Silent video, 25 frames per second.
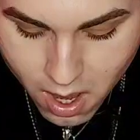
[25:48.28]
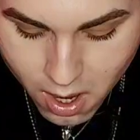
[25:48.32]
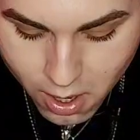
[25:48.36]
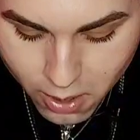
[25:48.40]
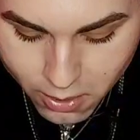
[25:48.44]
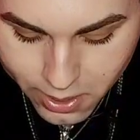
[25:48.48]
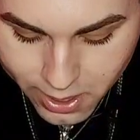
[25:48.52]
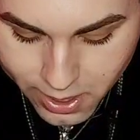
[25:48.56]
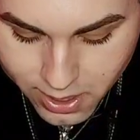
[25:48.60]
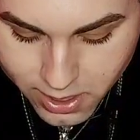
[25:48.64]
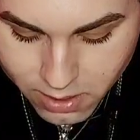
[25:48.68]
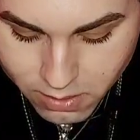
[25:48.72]

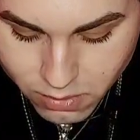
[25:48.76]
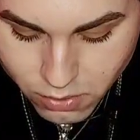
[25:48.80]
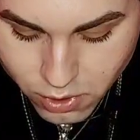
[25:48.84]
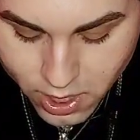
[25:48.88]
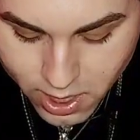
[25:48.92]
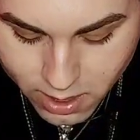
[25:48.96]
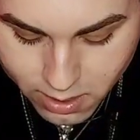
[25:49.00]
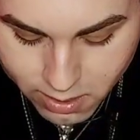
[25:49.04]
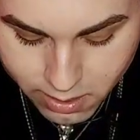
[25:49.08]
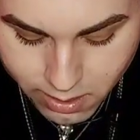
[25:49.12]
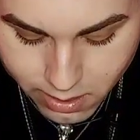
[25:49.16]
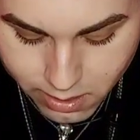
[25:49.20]
Okay, so
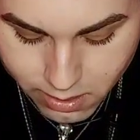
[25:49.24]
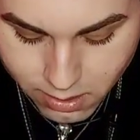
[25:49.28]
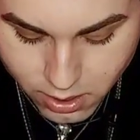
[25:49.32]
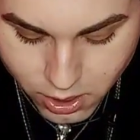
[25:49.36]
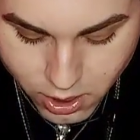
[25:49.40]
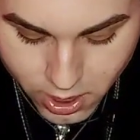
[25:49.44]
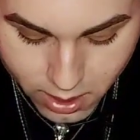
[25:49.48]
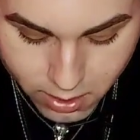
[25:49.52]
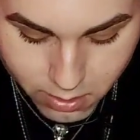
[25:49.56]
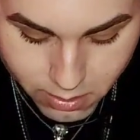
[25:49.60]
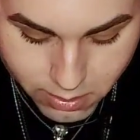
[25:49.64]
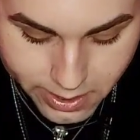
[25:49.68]

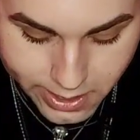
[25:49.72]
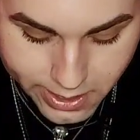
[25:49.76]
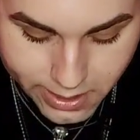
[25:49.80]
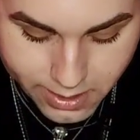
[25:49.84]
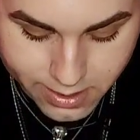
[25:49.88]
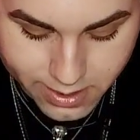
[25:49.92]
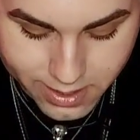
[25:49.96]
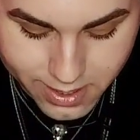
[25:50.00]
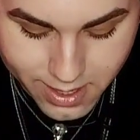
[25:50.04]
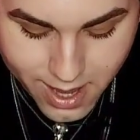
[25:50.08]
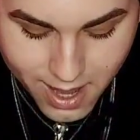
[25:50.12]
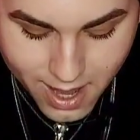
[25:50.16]

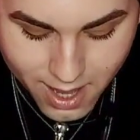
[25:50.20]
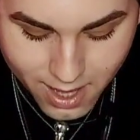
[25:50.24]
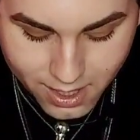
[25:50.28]
gentleness.